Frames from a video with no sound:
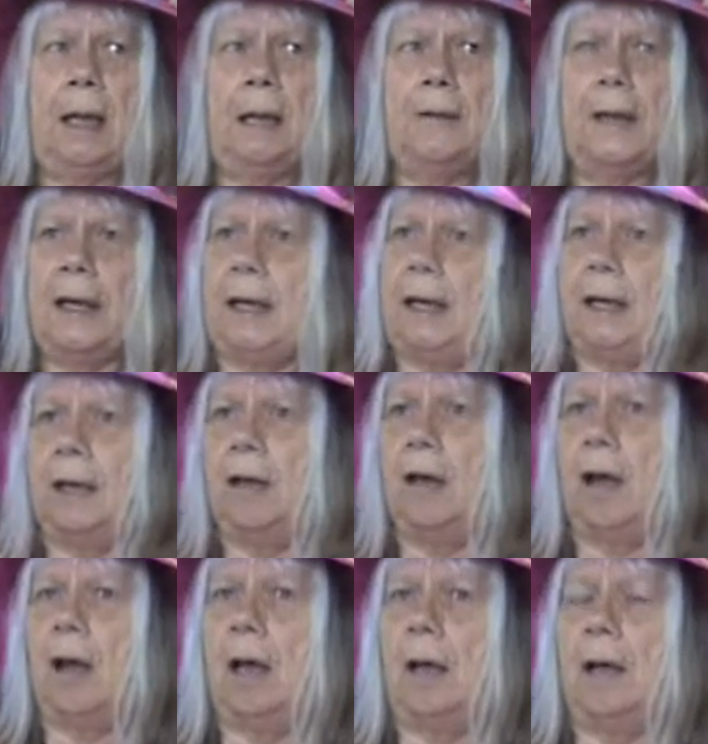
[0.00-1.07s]
had
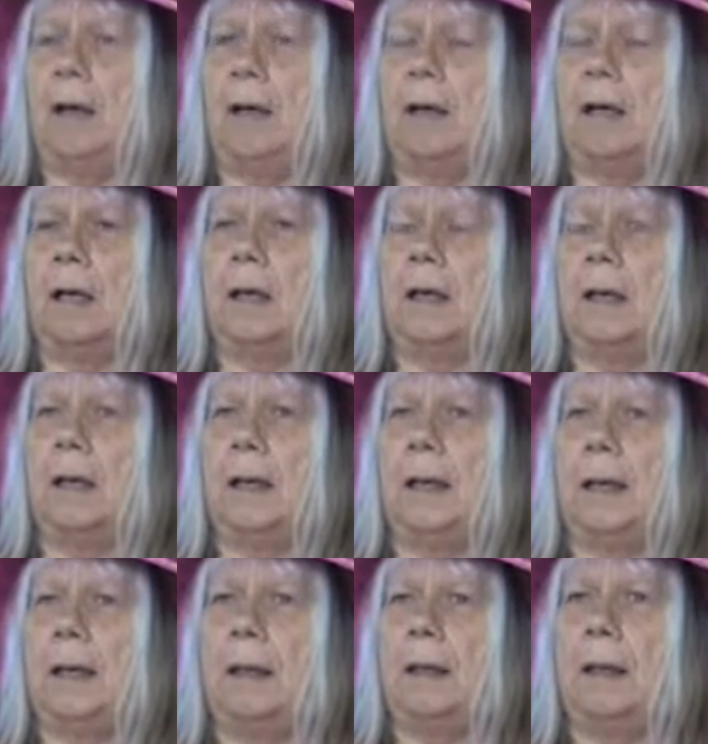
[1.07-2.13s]
gone,
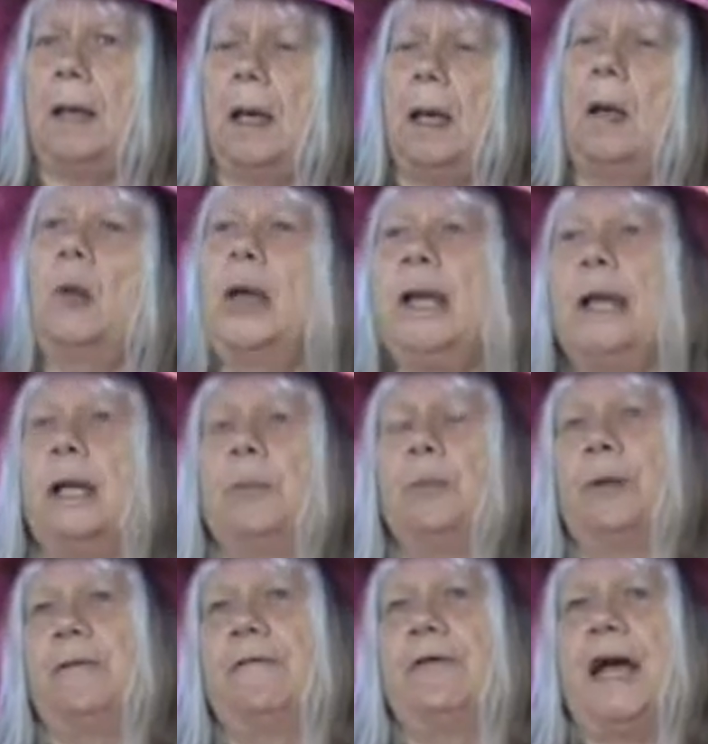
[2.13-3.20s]
he had
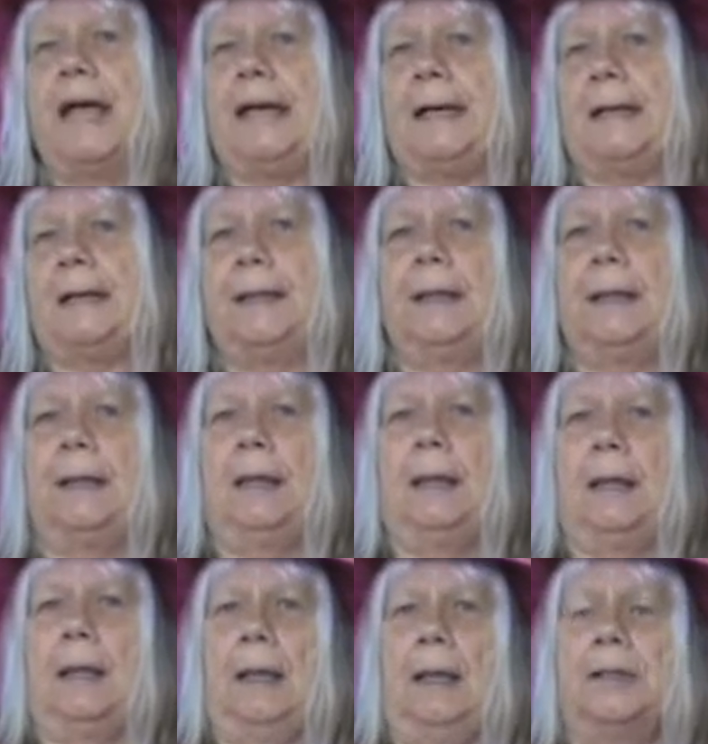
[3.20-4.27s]
provided
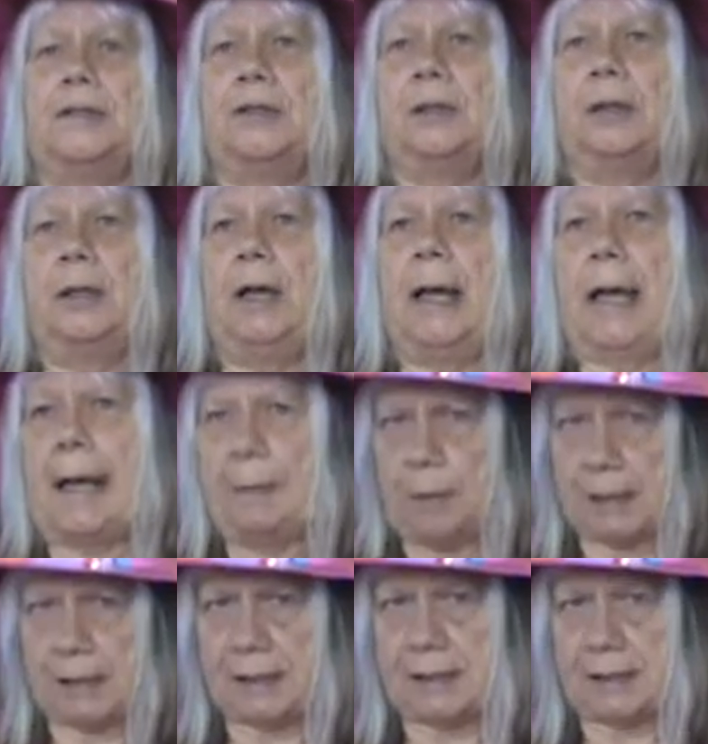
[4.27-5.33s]
a certain
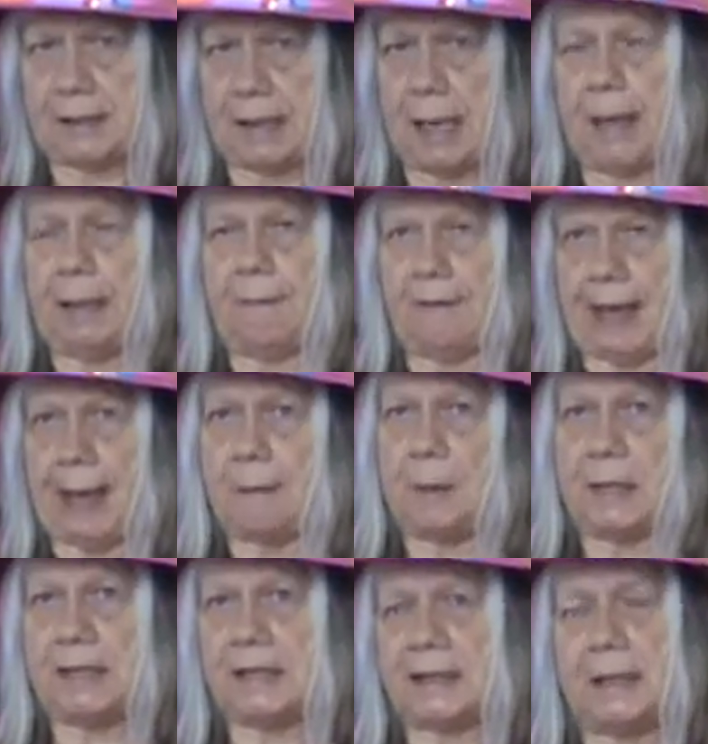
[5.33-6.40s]
amnesty, kind of
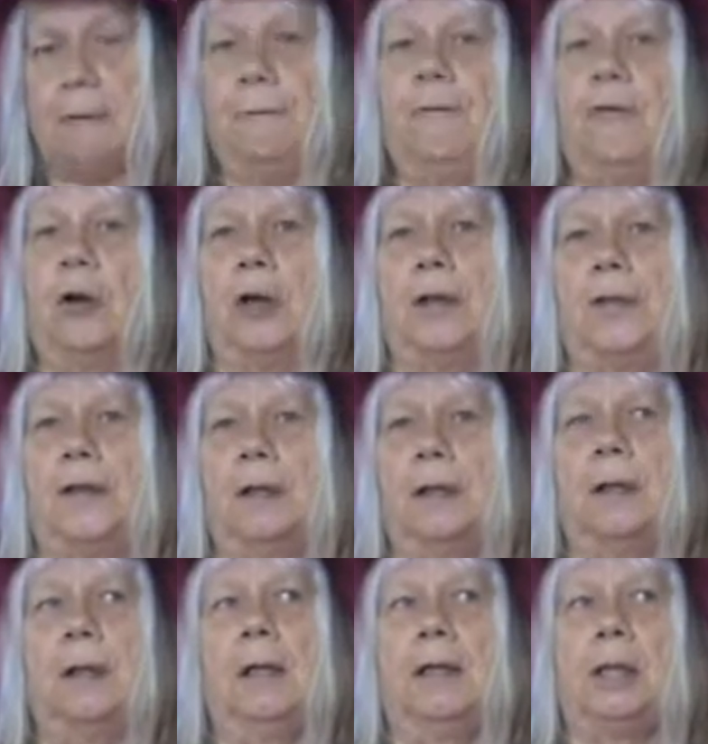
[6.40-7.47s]
amnesty for the
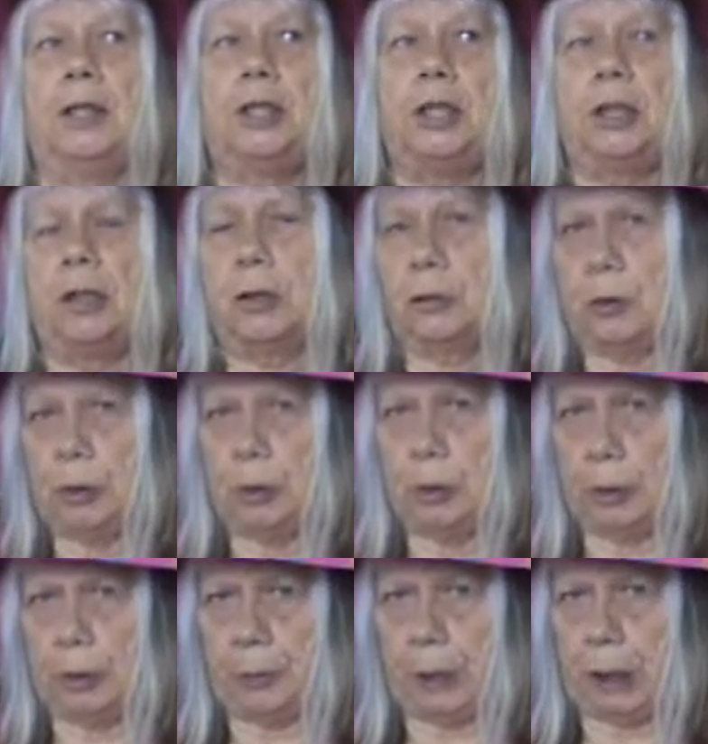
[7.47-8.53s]
children
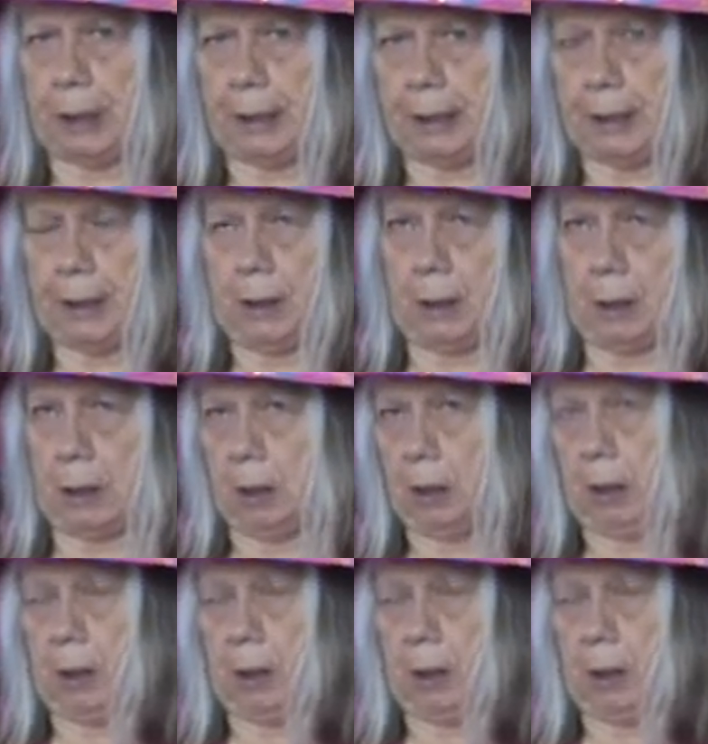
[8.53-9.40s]
who were brought here